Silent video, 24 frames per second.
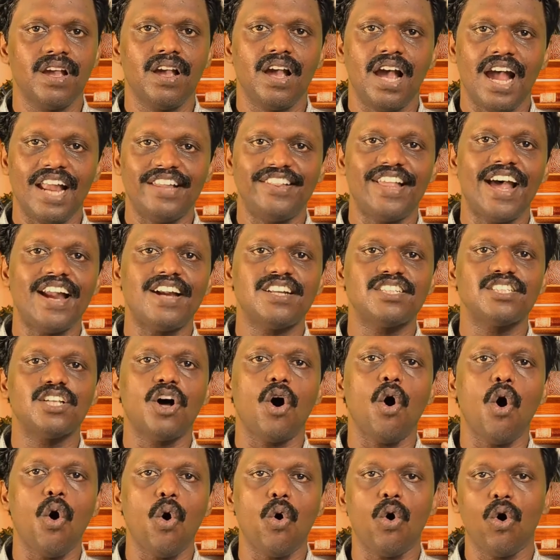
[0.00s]
and that is the
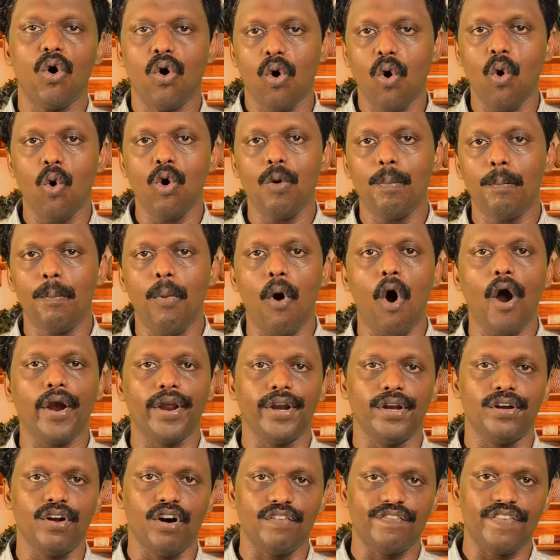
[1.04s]
whole
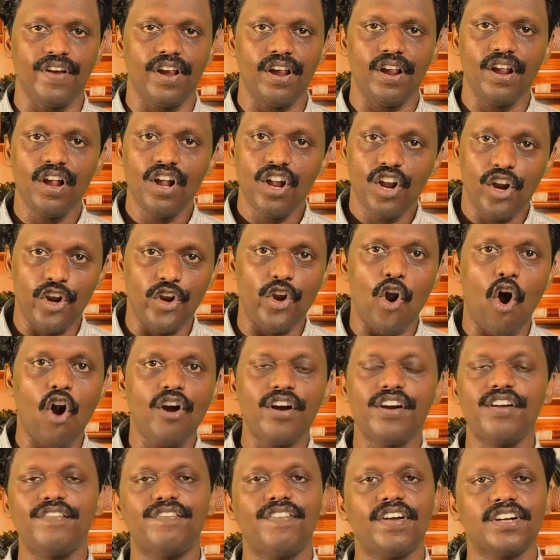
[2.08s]
point of a
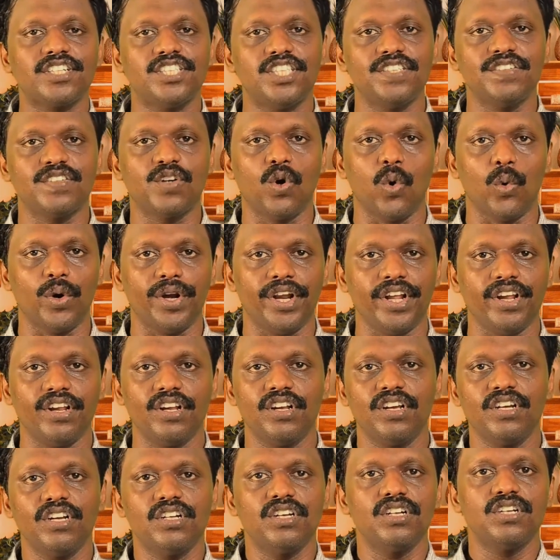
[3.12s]
non-reflective coating,
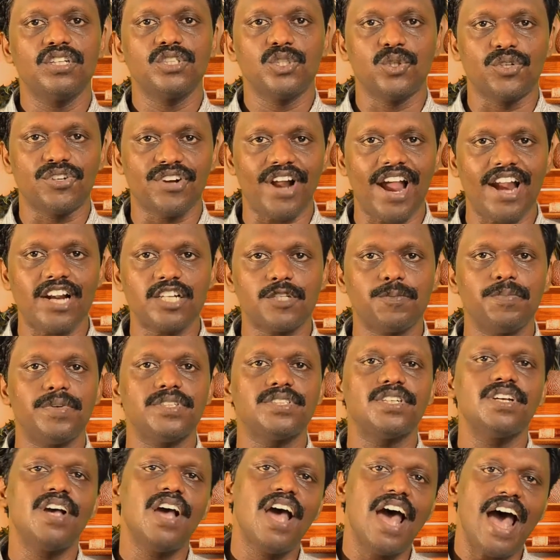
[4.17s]
to transmit
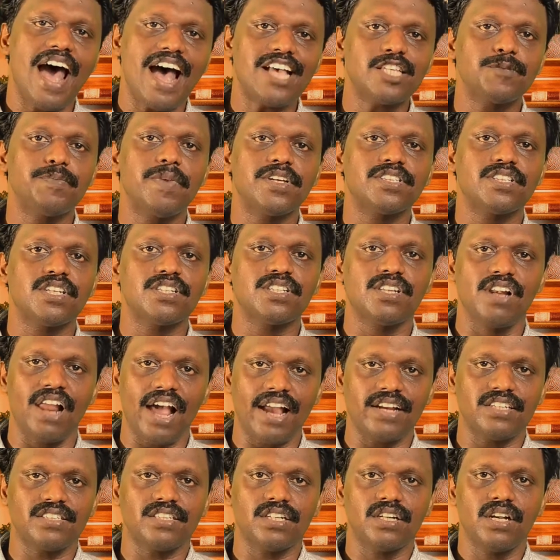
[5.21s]
as much as
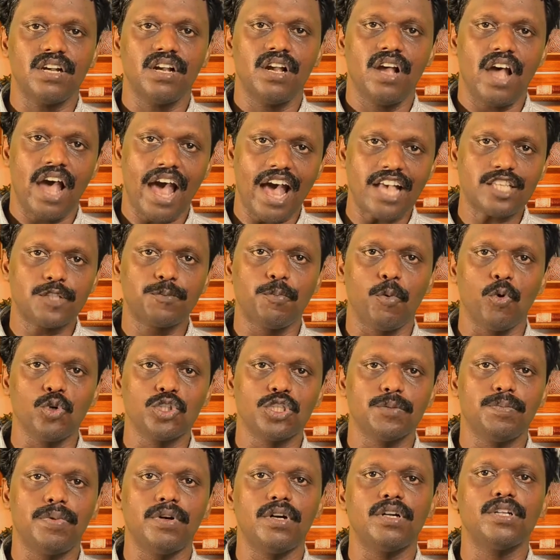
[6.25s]
light as
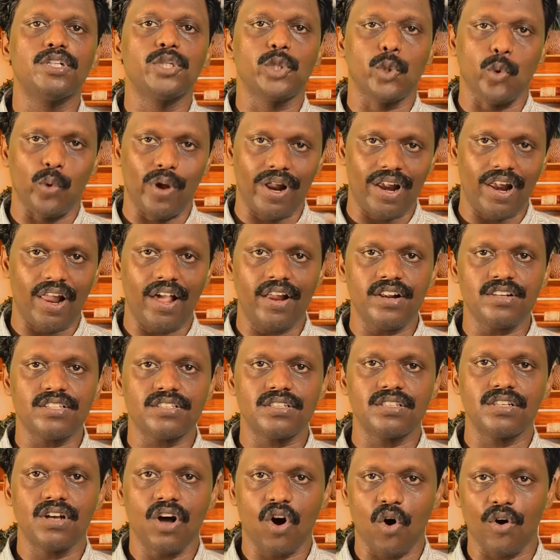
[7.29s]
possible through a lens
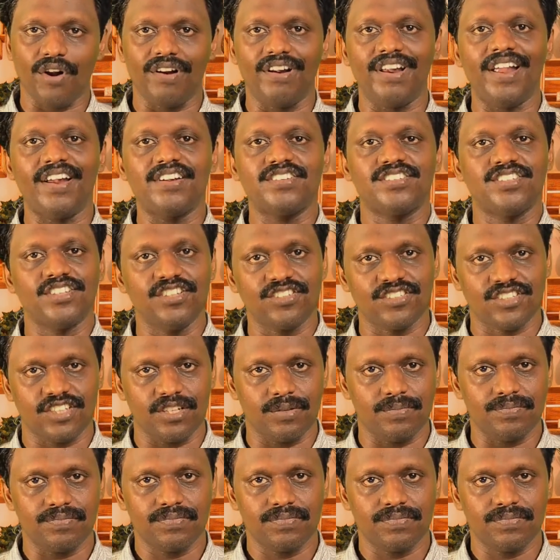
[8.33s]
or a lens system.